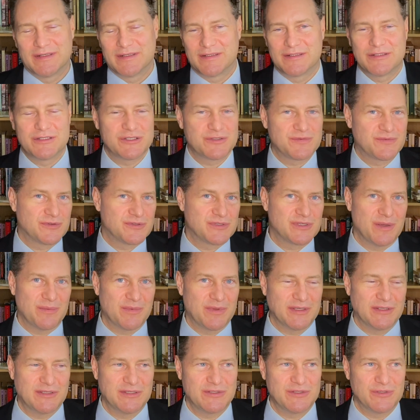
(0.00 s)
just for
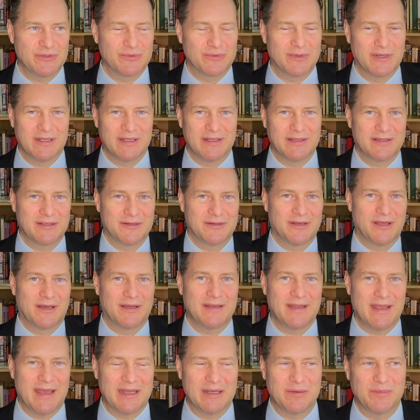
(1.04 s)
something to do, really. They're
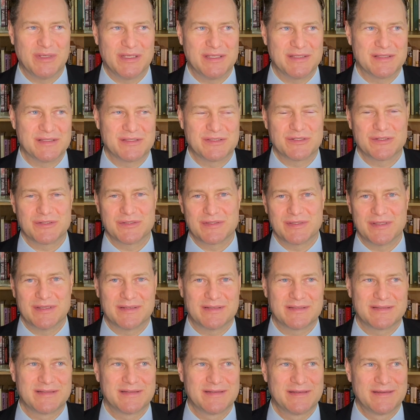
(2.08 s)
not enemies. It's just
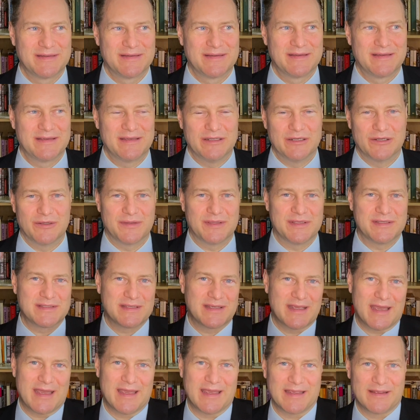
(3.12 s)
that, this
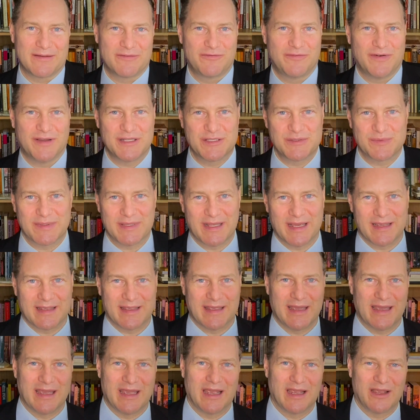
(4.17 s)
gang fights with that
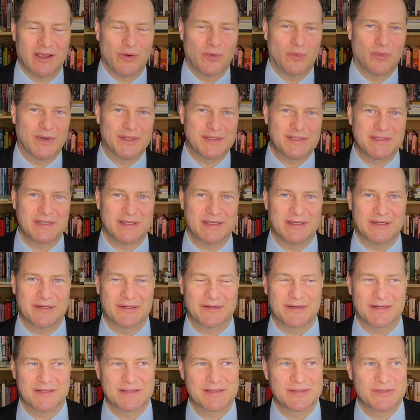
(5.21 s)
gang once a
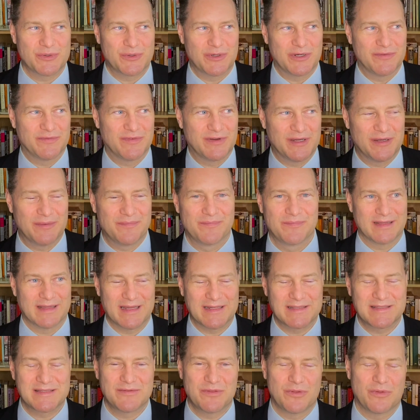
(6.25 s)
year as sort of
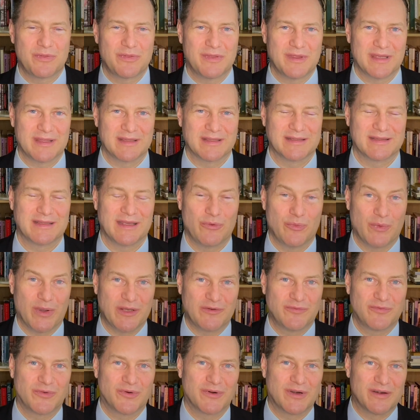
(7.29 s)
that's the thing that they wait
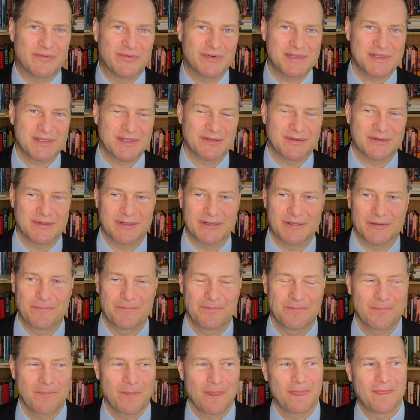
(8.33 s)
for every single year.
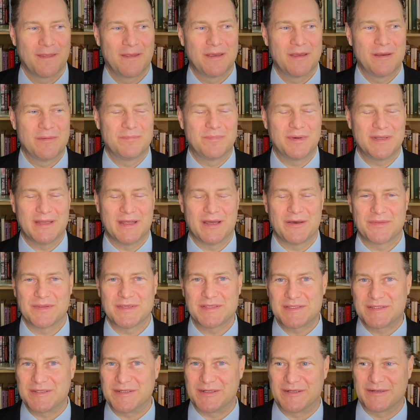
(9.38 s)
But now
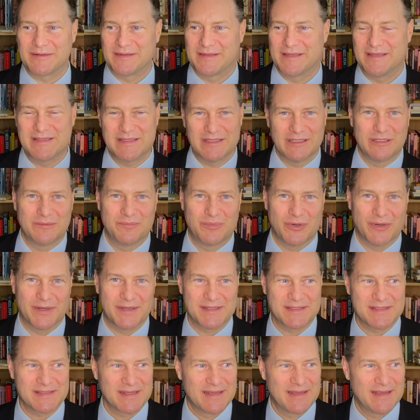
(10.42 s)
this year, these little
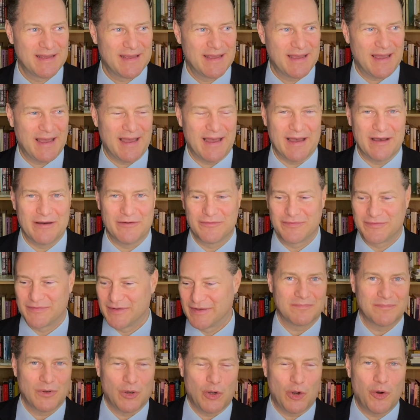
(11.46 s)
boys have
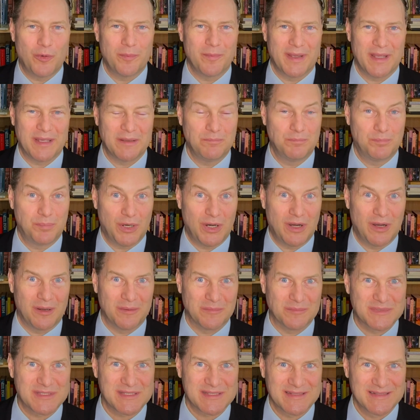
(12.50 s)
homemade
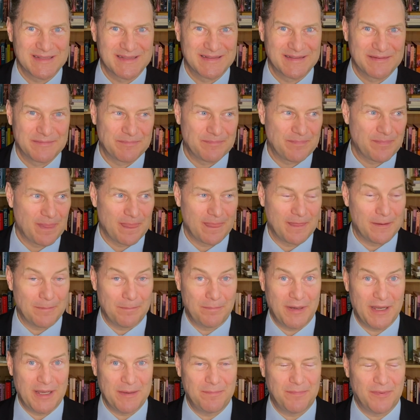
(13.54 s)
bombs,
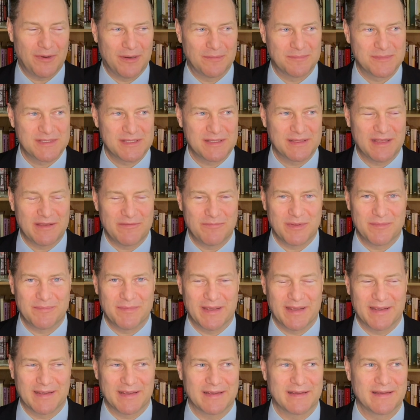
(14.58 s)
pipe bombs that they've been
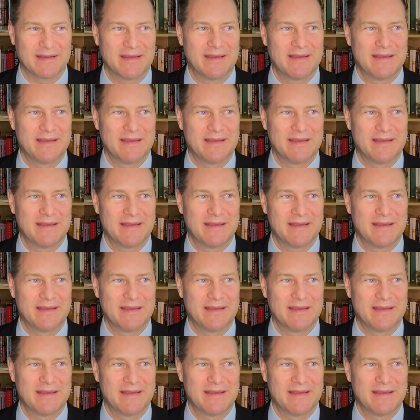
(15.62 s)
making.